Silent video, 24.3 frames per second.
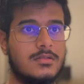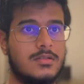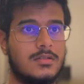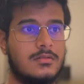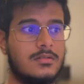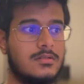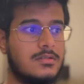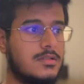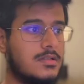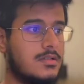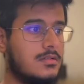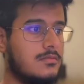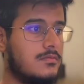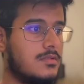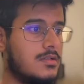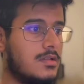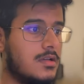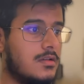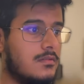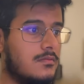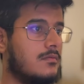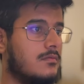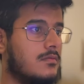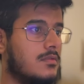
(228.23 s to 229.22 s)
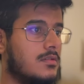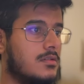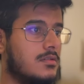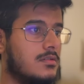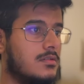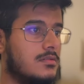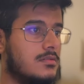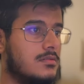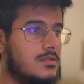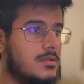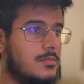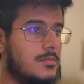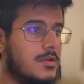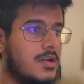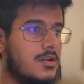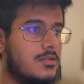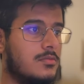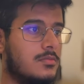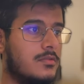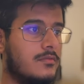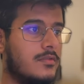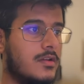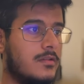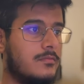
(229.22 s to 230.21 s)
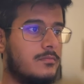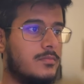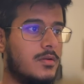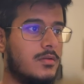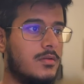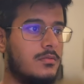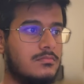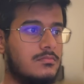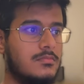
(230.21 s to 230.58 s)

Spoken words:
you can see we have Gemini 2.5 Pro.